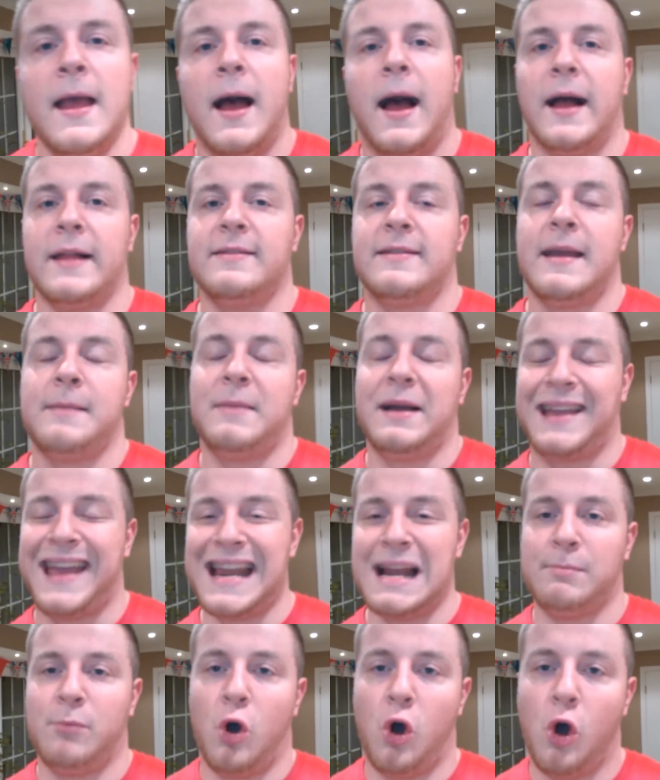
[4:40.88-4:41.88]
And um,
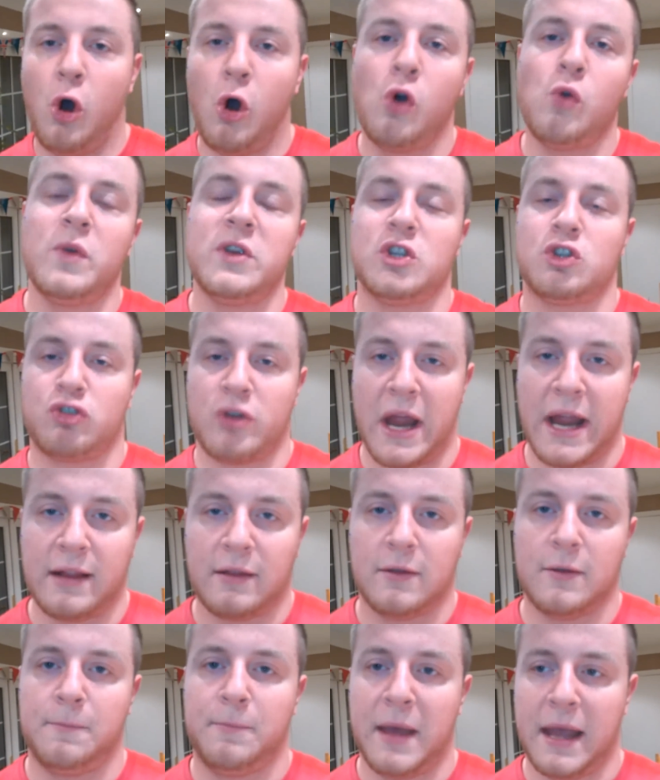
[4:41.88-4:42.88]
again, I'm always trying
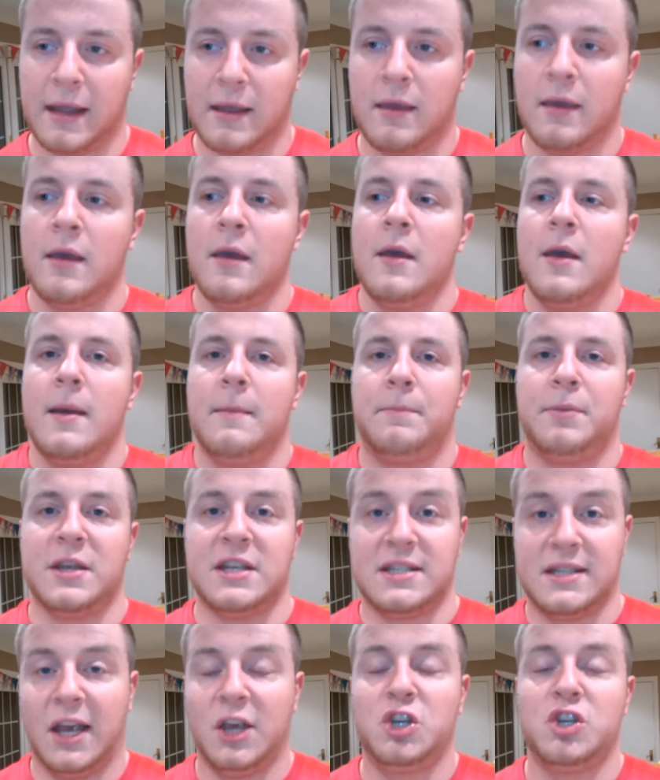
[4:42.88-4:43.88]
to pick
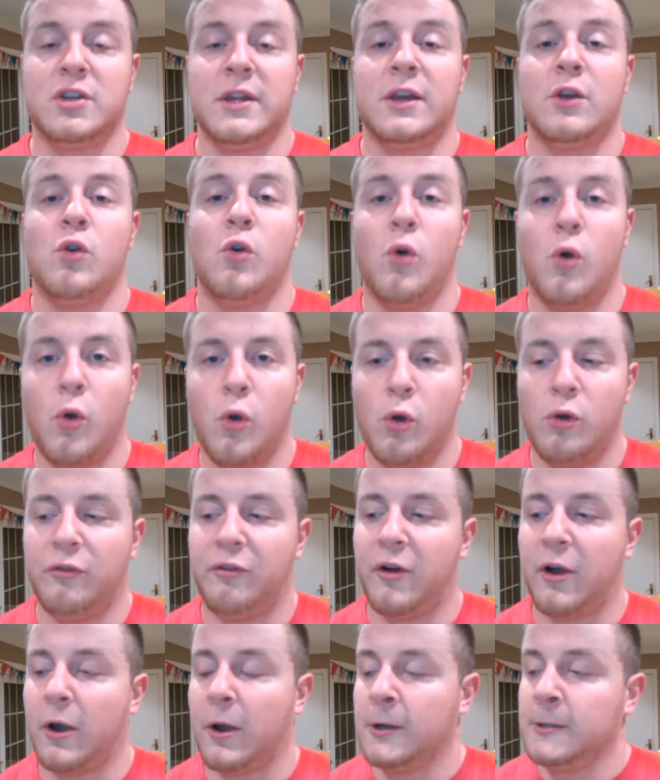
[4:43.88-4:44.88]
positioning
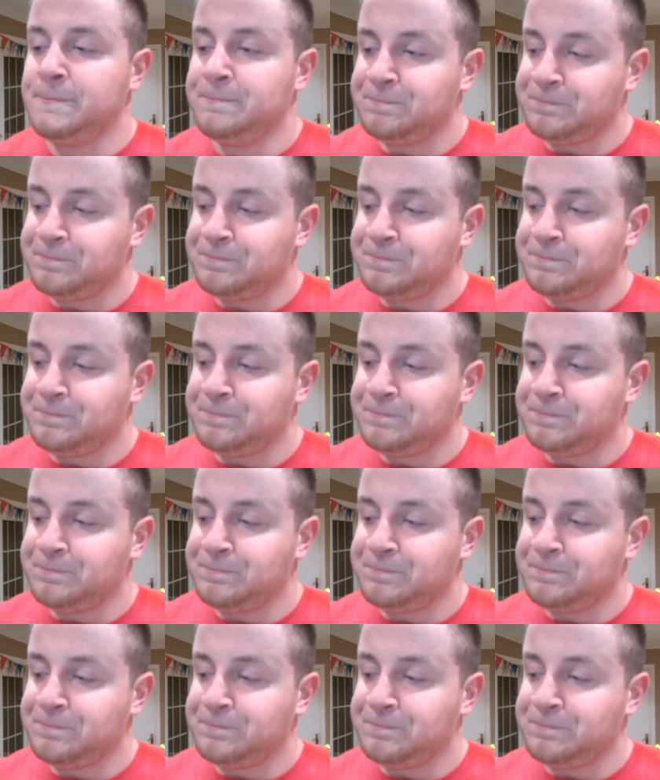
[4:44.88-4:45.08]
over